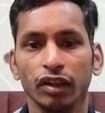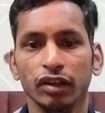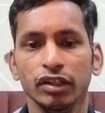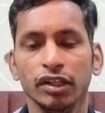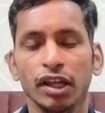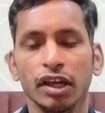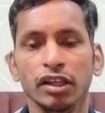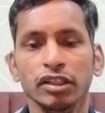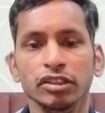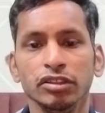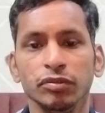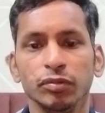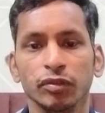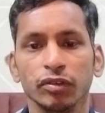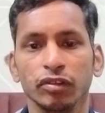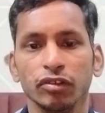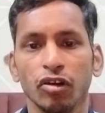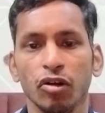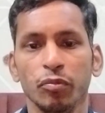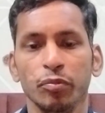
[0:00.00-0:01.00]
dance
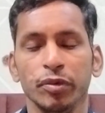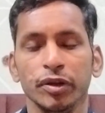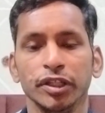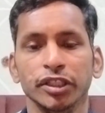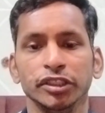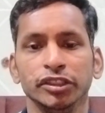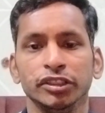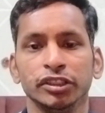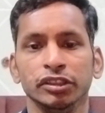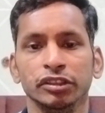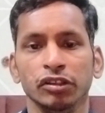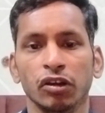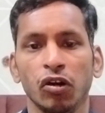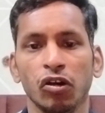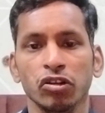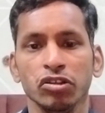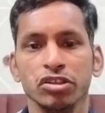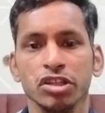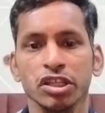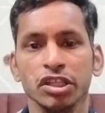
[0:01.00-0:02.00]
competition
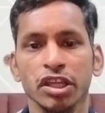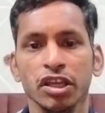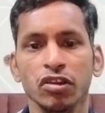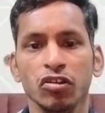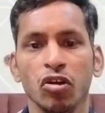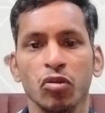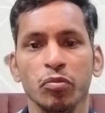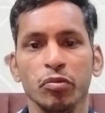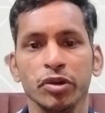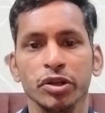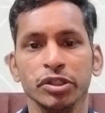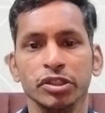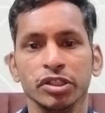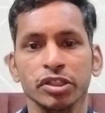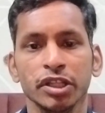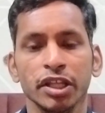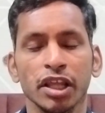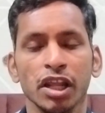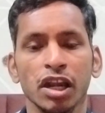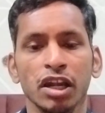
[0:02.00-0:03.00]
or singing
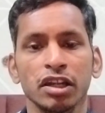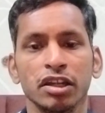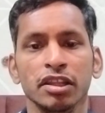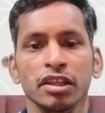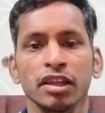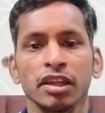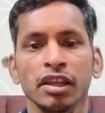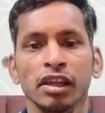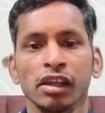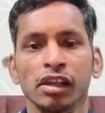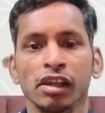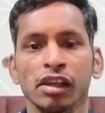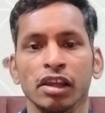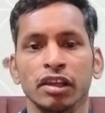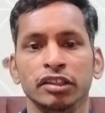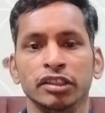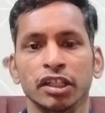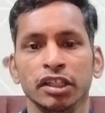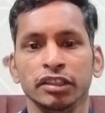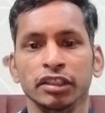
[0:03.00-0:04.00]
competition, there are three
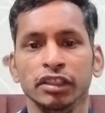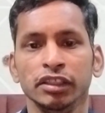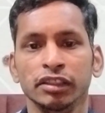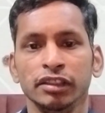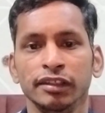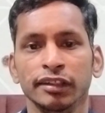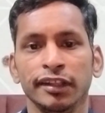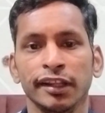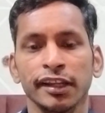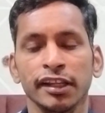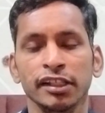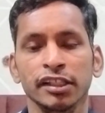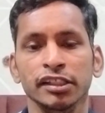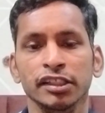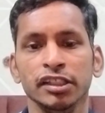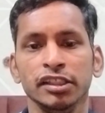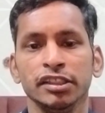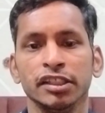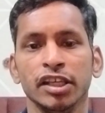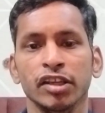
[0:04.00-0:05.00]
judges. The three
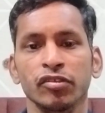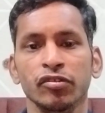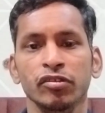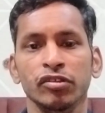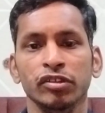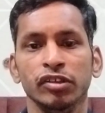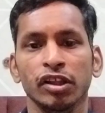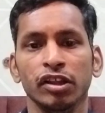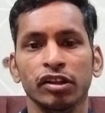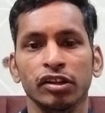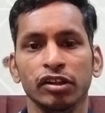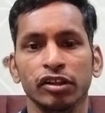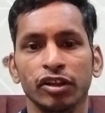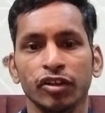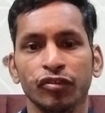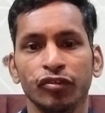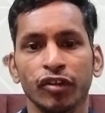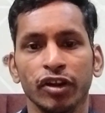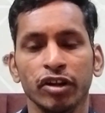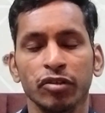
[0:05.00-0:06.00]
judges giving the
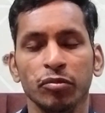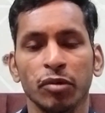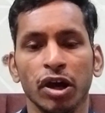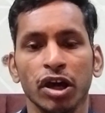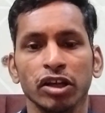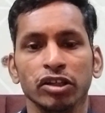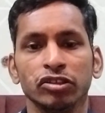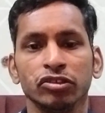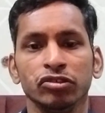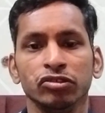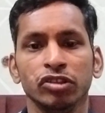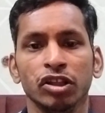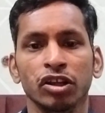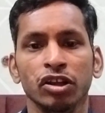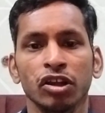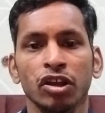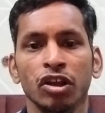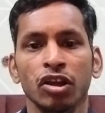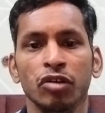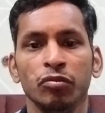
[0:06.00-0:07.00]
different marks to
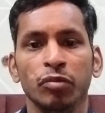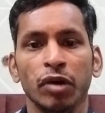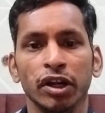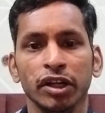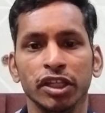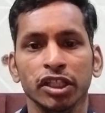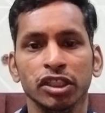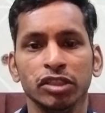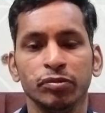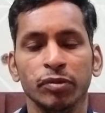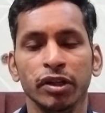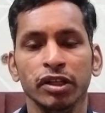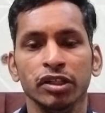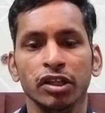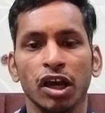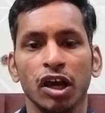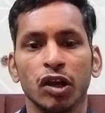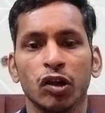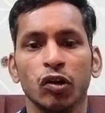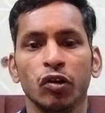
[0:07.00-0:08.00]
the
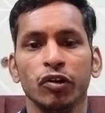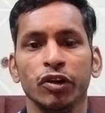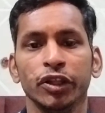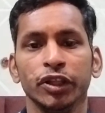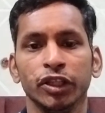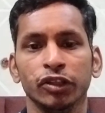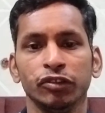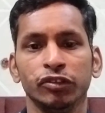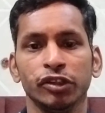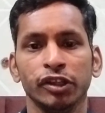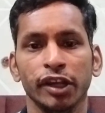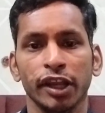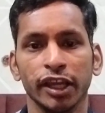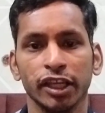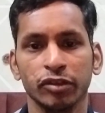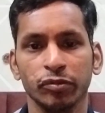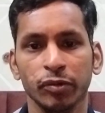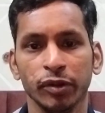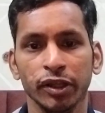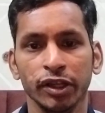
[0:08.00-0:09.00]
participant according to their
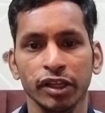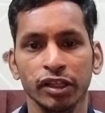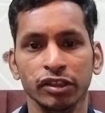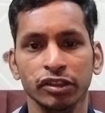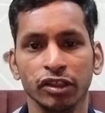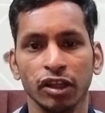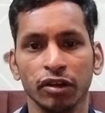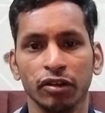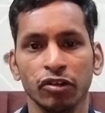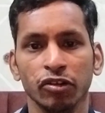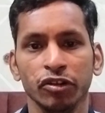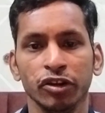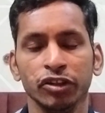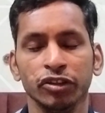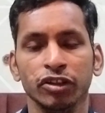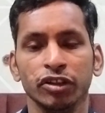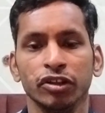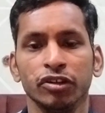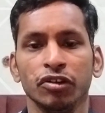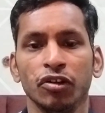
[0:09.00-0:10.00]
experience,
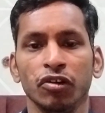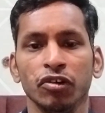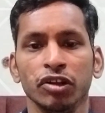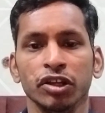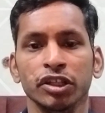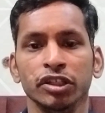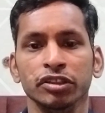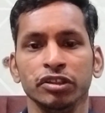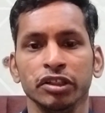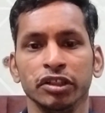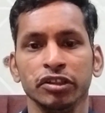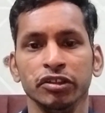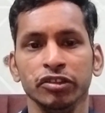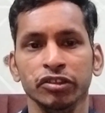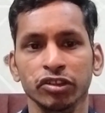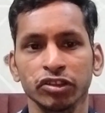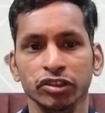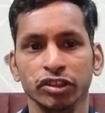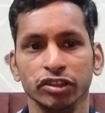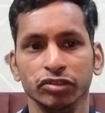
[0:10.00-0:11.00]
according to their knowledge,
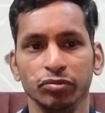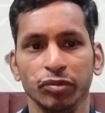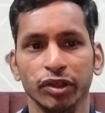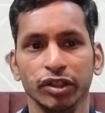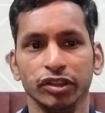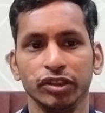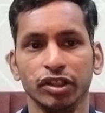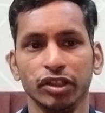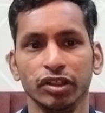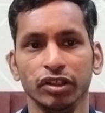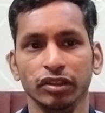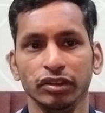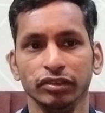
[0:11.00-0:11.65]
according to judgment.